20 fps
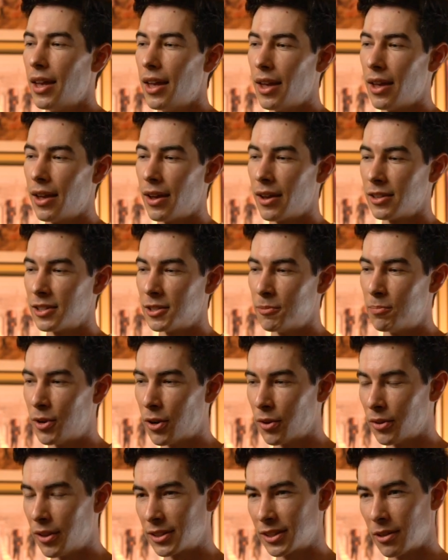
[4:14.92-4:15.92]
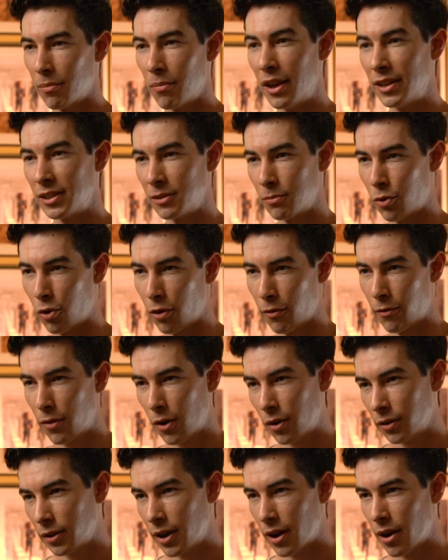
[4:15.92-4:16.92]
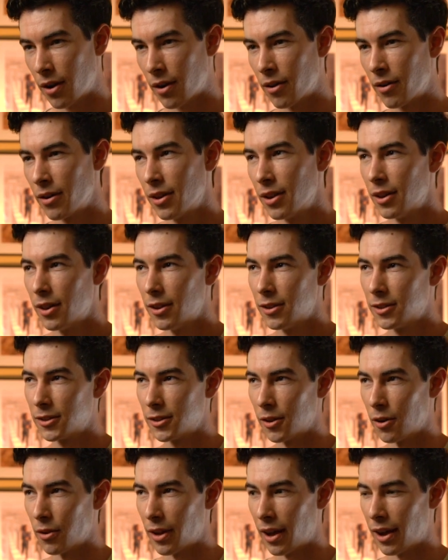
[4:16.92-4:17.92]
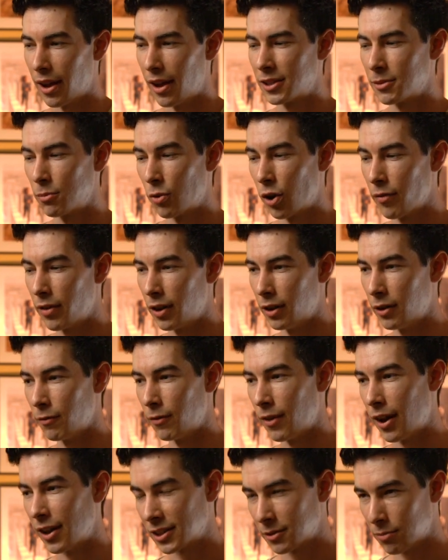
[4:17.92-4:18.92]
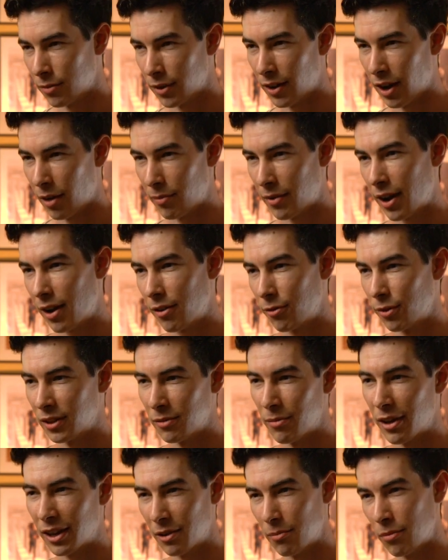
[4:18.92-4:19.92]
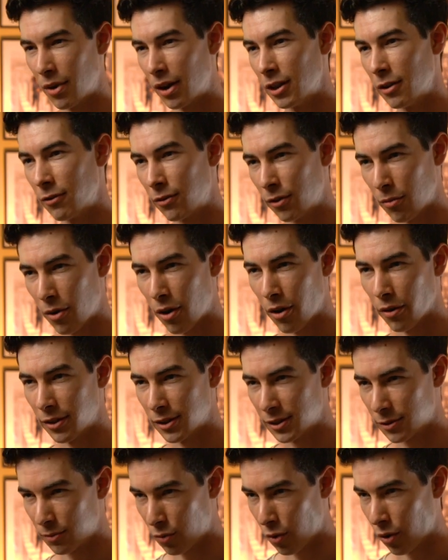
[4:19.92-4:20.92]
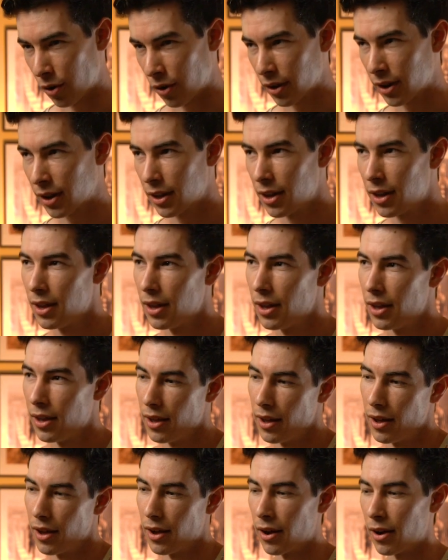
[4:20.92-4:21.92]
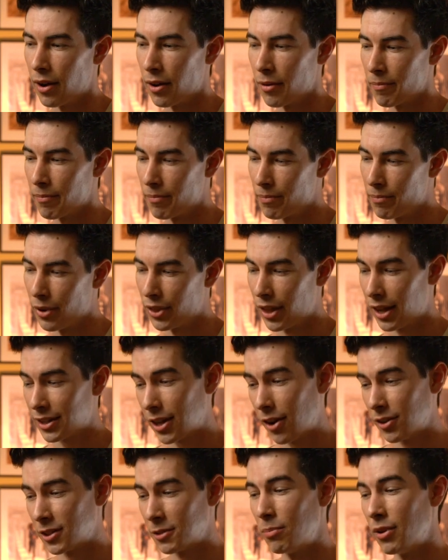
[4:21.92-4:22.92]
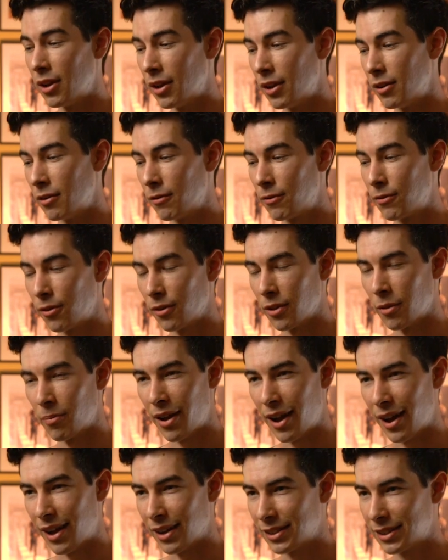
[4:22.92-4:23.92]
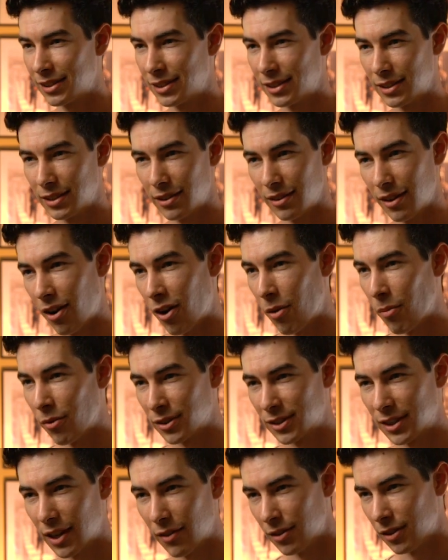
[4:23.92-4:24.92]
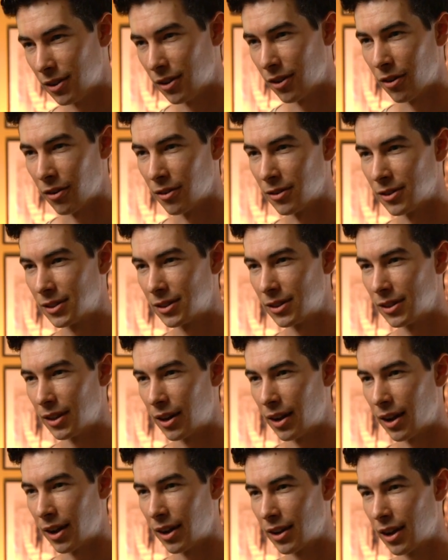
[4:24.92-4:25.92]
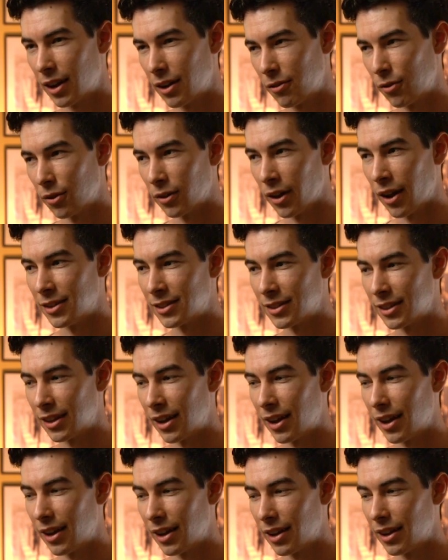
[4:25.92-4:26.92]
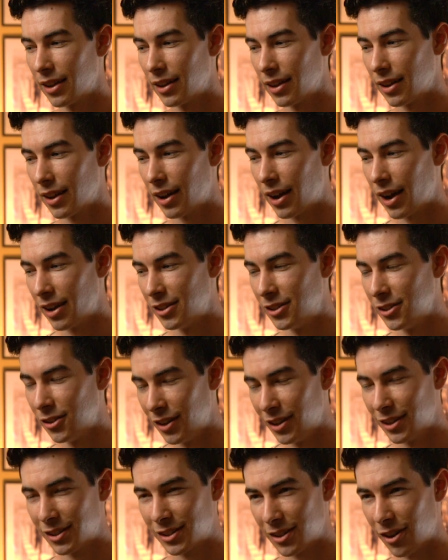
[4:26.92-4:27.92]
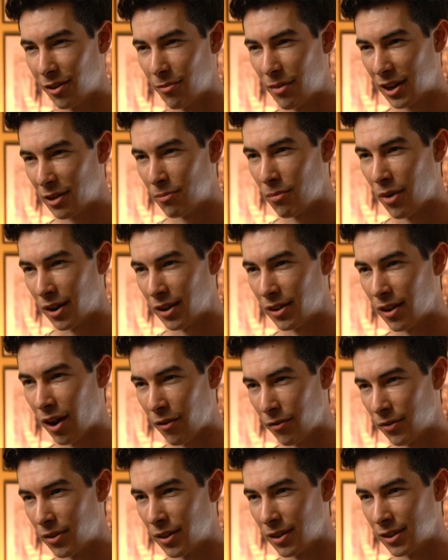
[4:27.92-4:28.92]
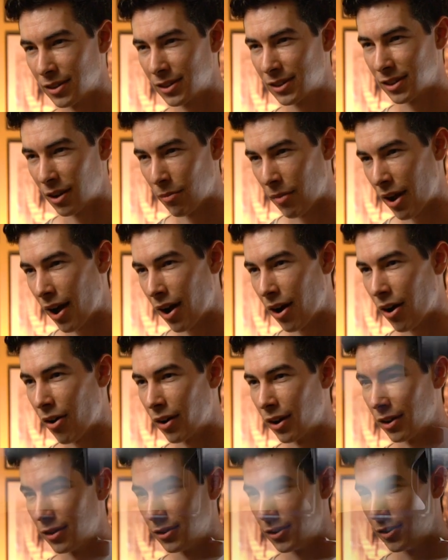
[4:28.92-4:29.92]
and build this amazing portfolio so that it's more of an investment. I'm not really making money from all this work, but that's how it's been for the past almost 7 years. And I kind of realized that I do need to start making money off this somehow, and I